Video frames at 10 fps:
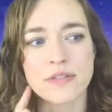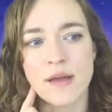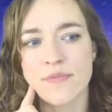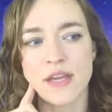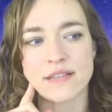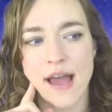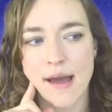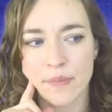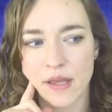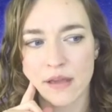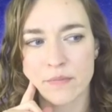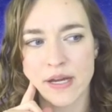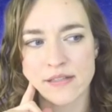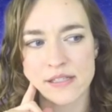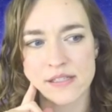Something is happening in
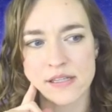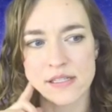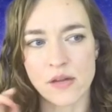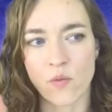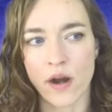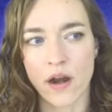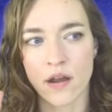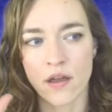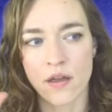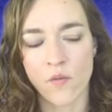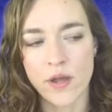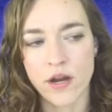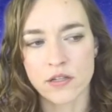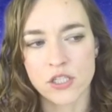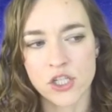Pisces season where we
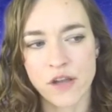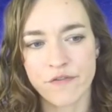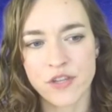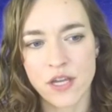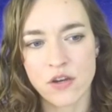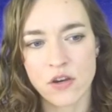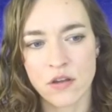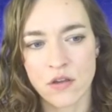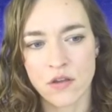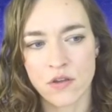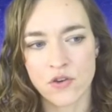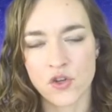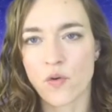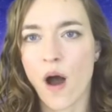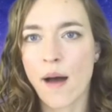are shifting
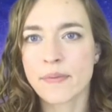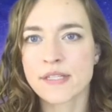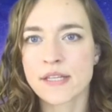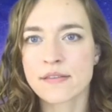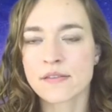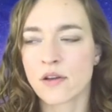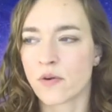to opposites.